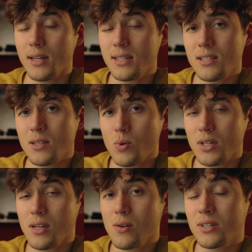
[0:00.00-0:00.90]
And this is
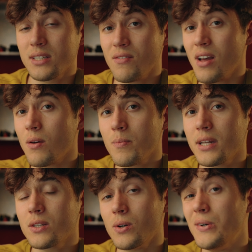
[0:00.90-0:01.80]
where the look
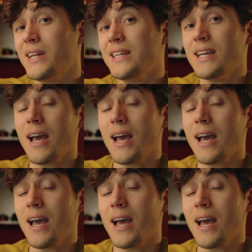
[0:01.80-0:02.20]
development already